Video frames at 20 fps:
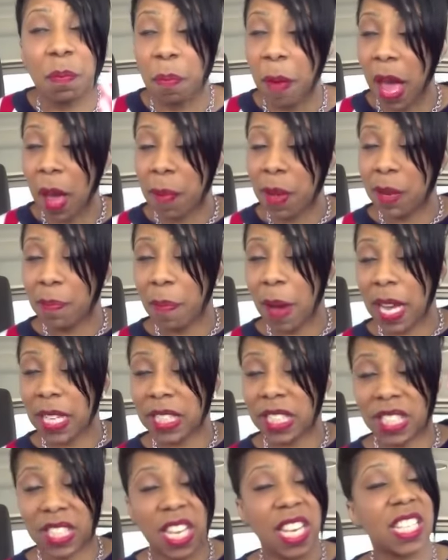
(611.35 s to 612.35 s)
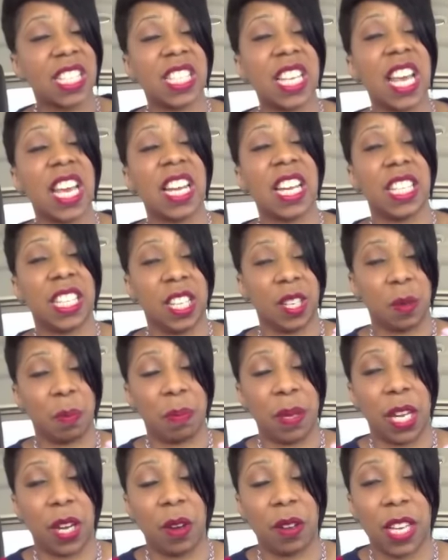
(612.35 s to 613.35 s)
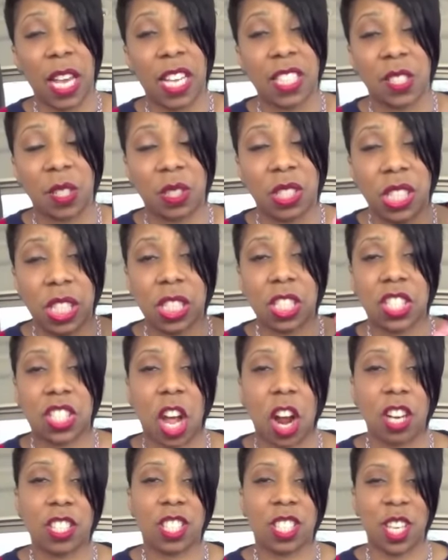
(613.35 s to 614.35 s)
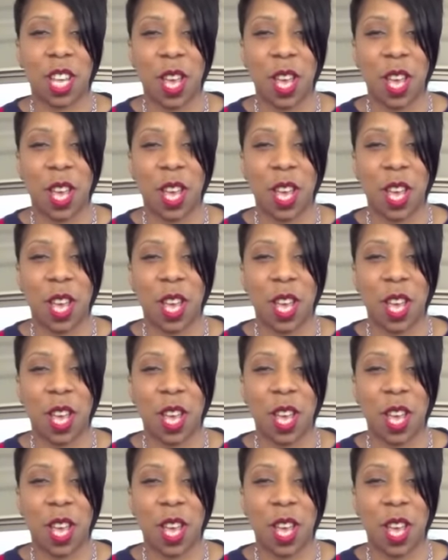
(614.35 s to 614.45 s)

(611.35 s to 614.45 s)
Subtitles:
maybe might sinks in a little bit, okay? So she starts